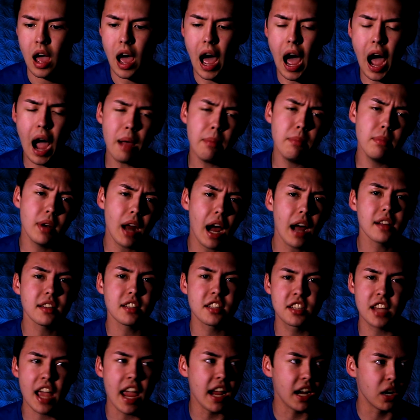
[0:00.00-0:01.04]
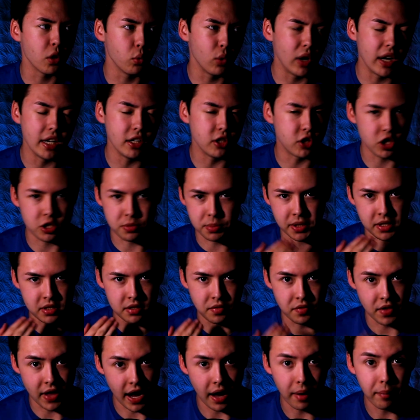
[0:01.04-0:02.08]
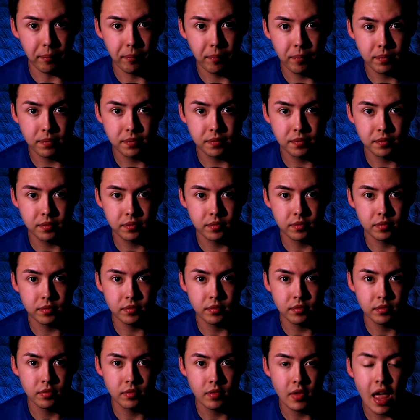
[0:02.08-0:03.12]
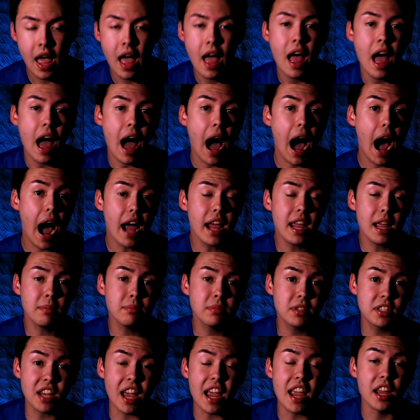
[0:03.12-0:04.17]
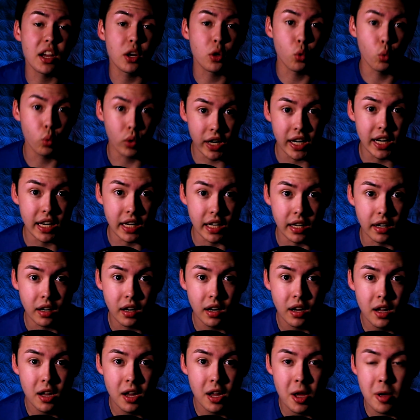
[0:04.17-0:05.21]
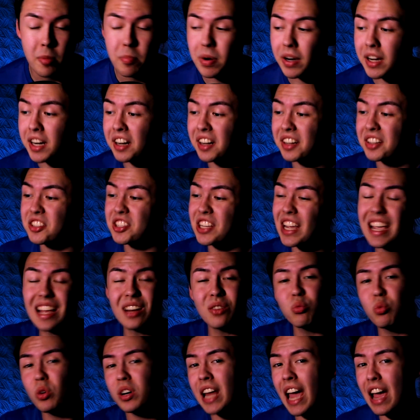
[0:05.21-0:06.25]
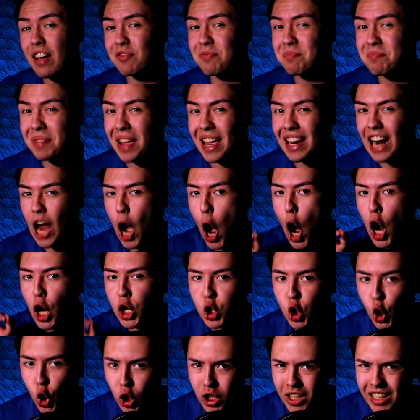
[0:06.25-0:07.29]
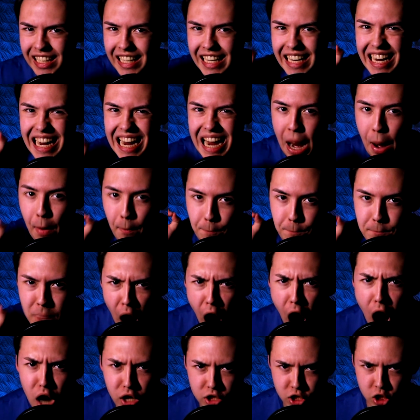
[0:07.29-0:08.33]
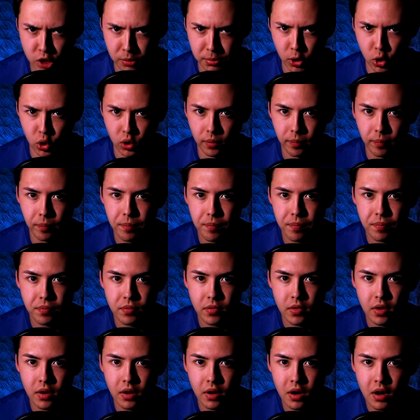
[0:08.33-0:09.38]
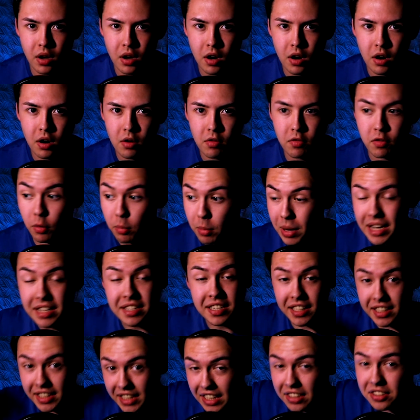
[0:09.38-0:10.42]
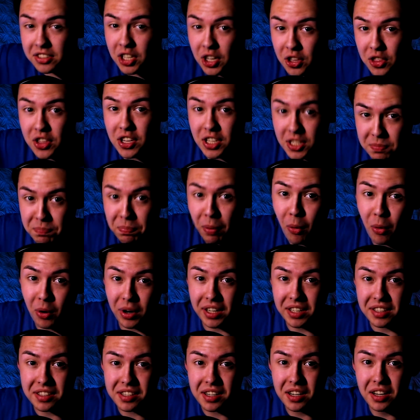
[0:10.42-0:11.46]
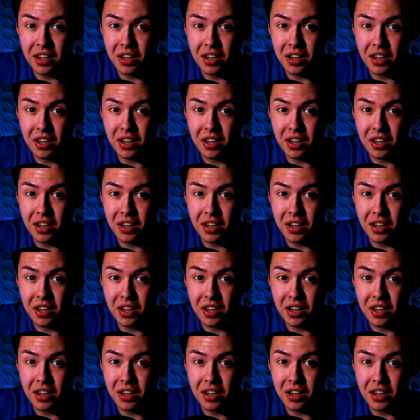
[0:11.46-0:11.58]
I'm not saying we just because of that. I am saying we because it would have been utterly impossible for me to get to this point